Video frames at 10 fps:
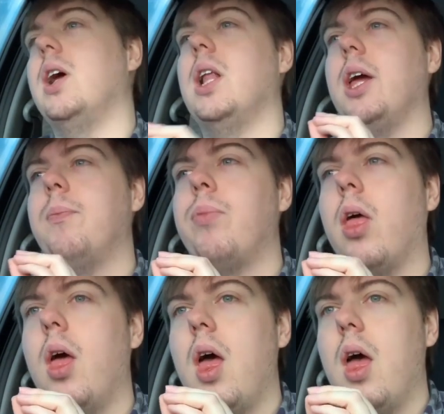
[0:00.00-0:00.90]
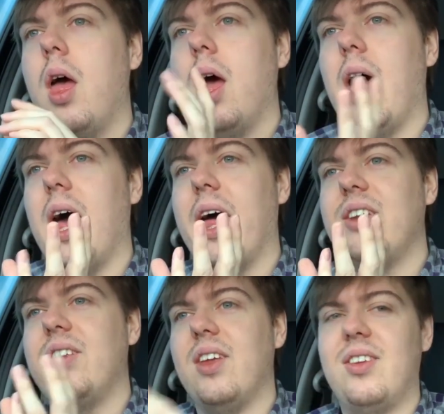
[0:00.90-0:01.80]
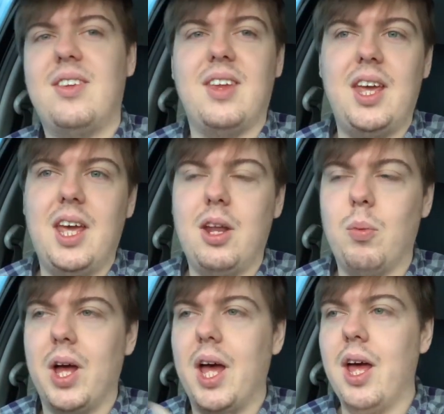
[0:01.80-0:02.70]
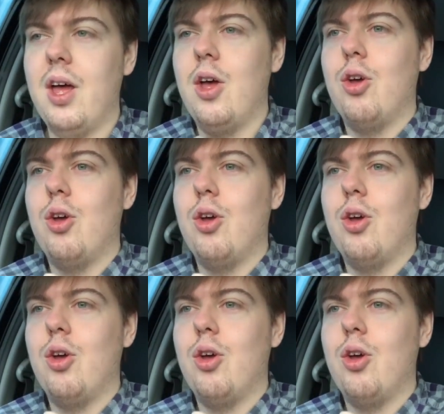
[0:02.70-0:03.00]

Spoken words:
really had this scene where